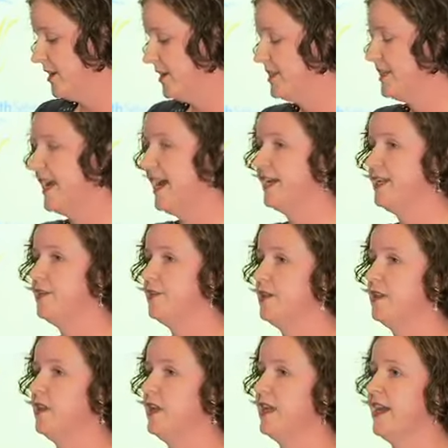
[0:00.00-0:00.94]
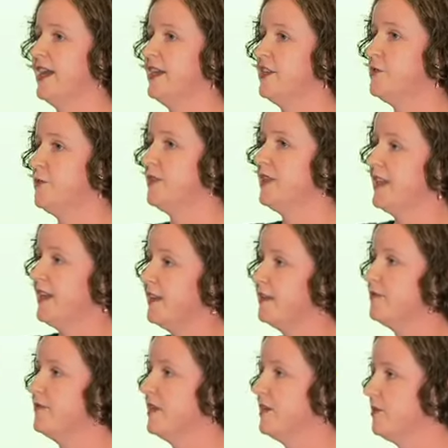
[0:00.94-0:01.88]
and to accurately gauge what the
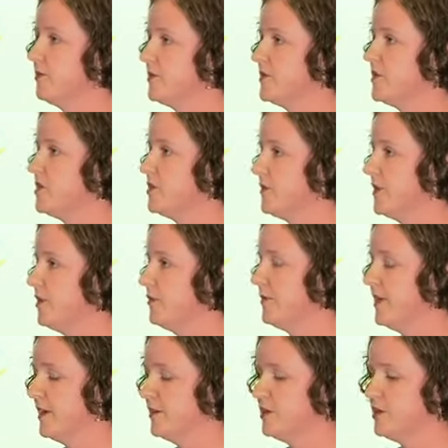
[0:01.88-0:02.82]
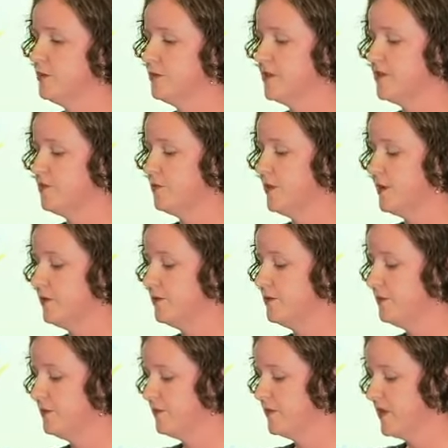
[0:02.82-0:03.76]
other vehicles are doing around you as
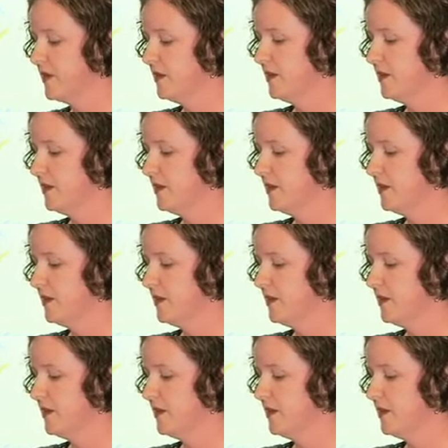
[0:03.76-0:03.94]
well.